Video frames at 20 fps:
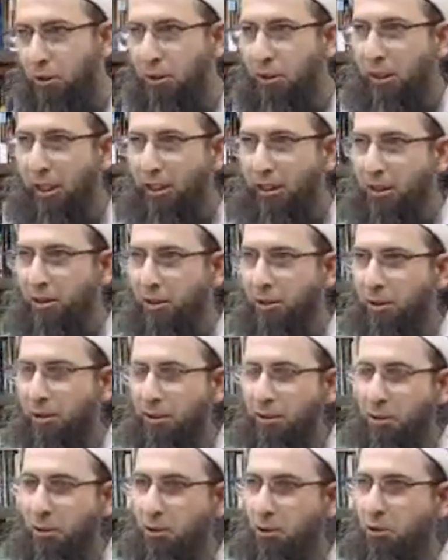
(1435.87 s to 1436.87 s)
getting the
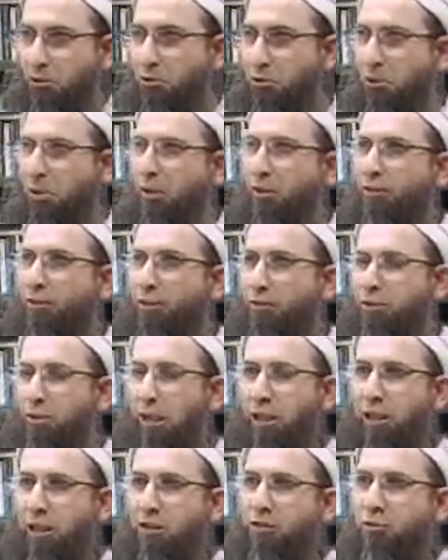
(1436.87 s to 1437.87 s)
news of
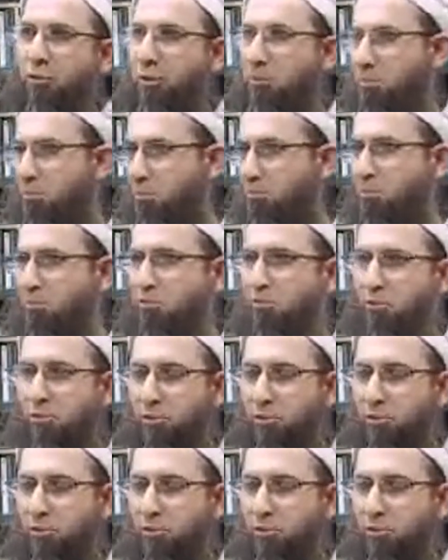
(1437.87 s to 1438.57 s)
sightings from